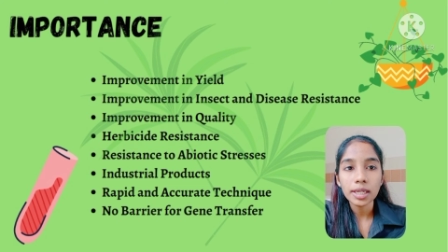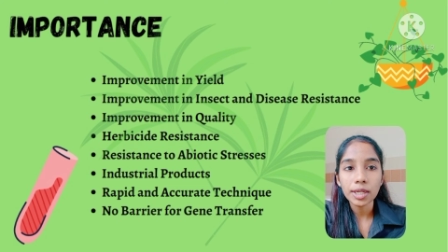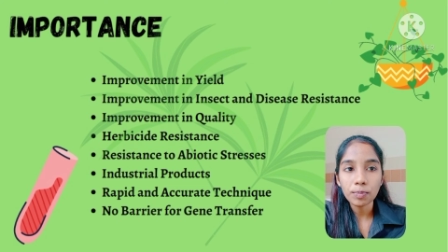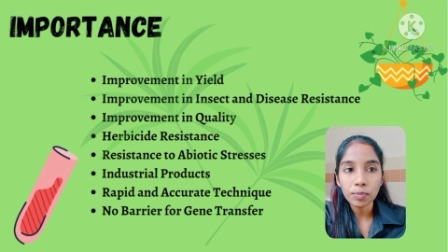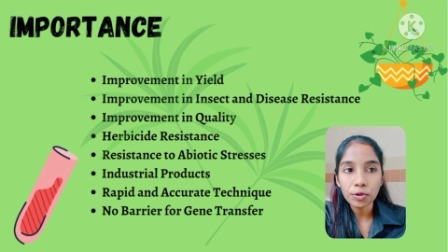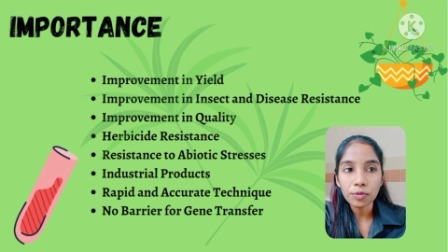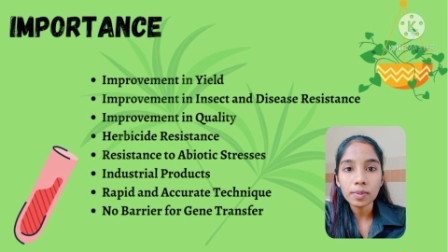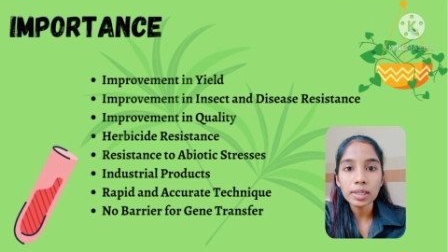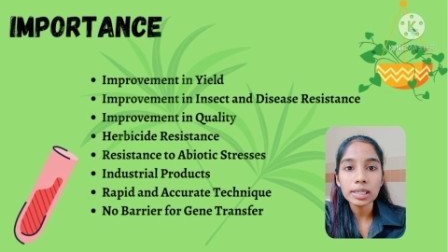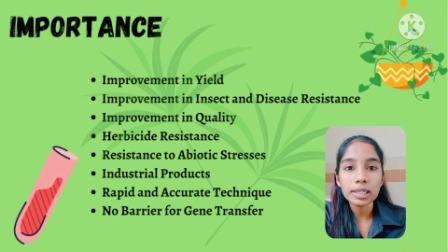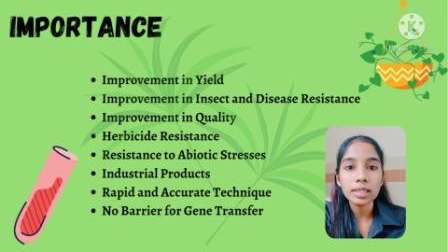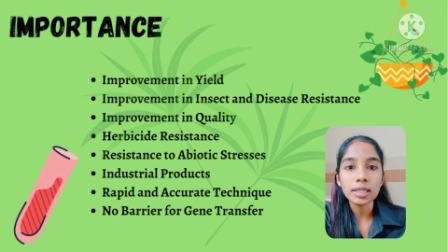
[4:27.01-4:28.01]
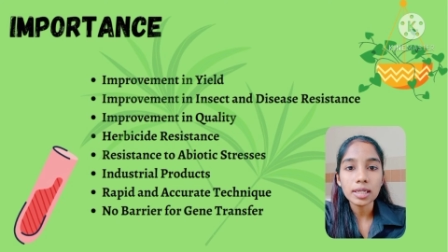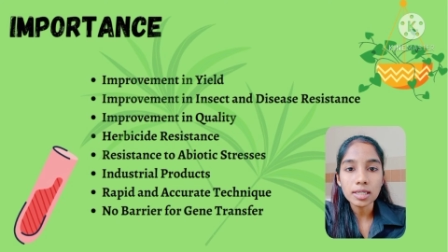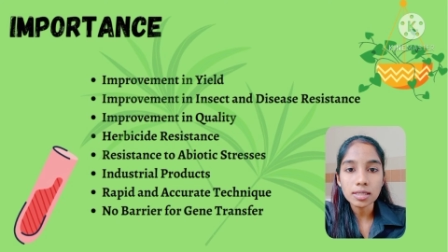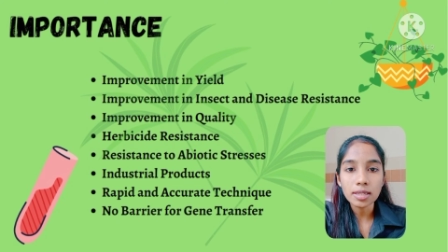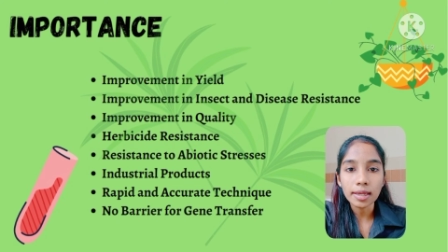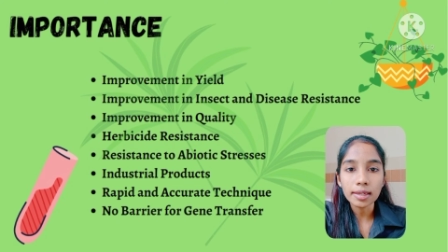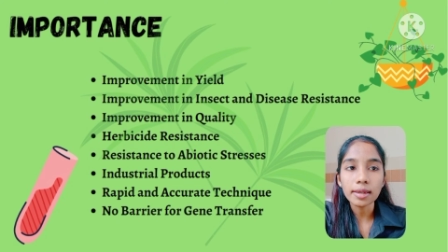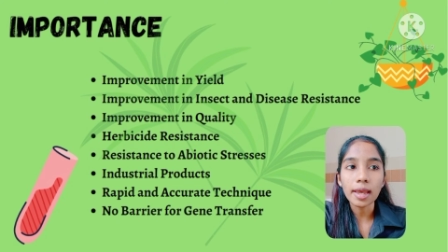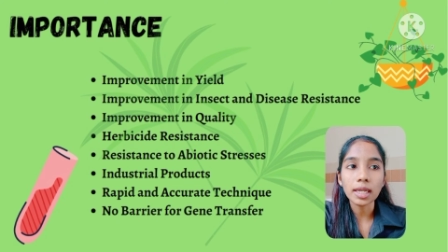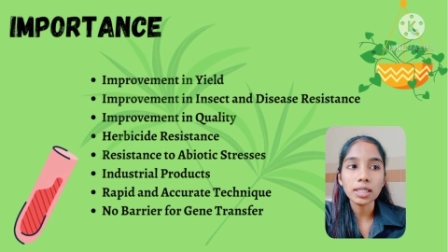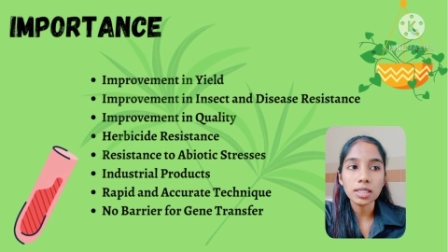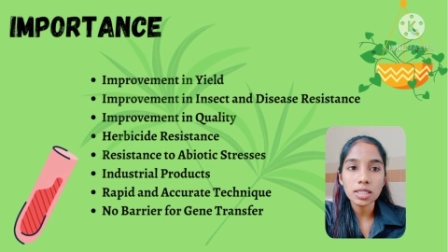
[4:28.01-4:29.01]
improvement in insect
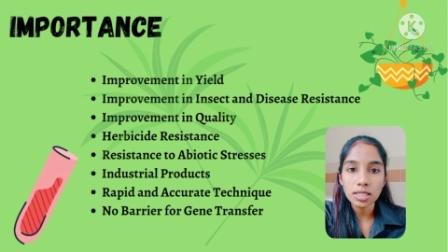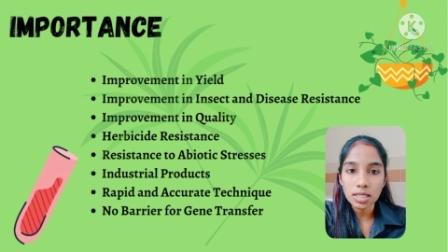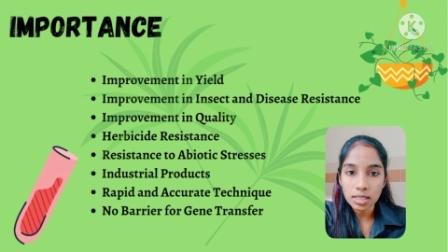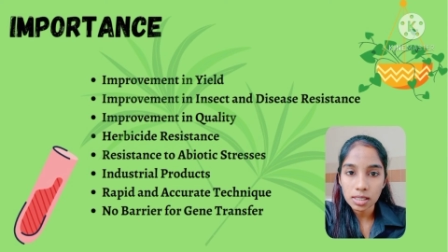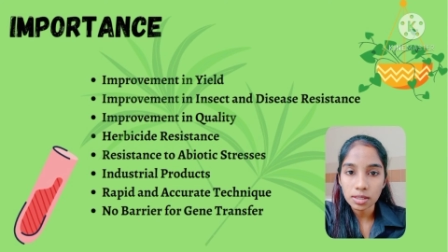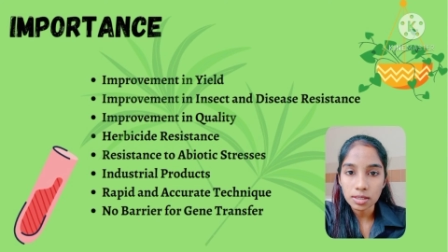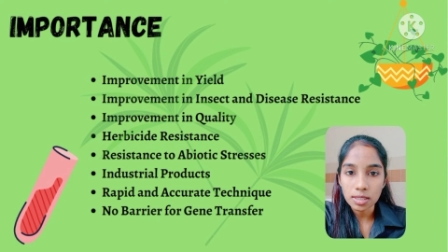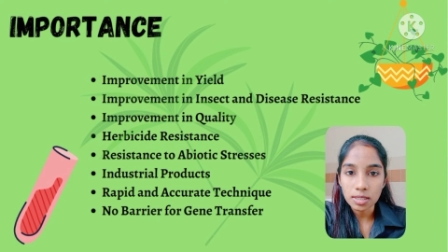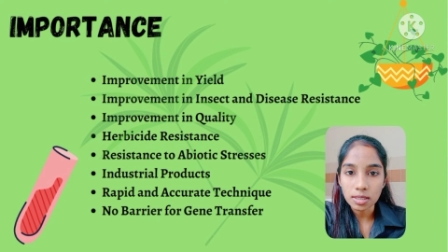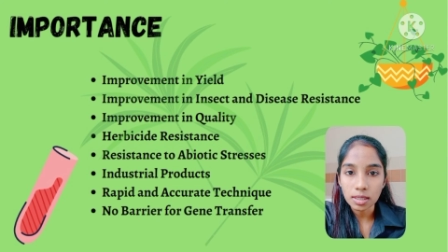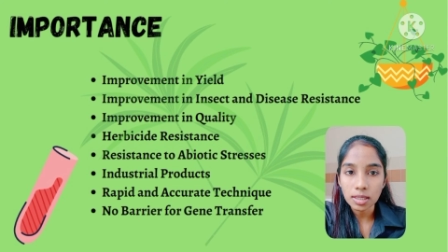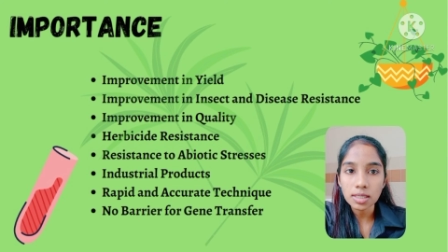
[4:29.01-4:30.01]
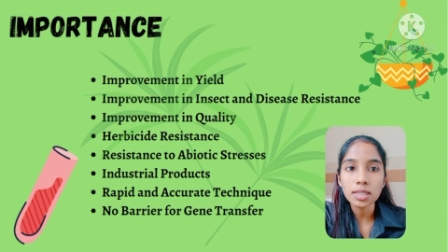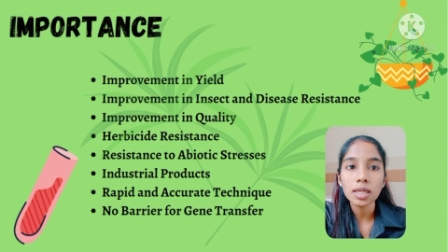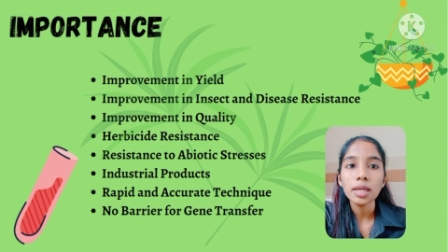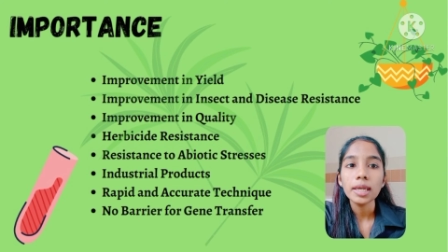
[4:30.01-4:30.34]
and disease resistance,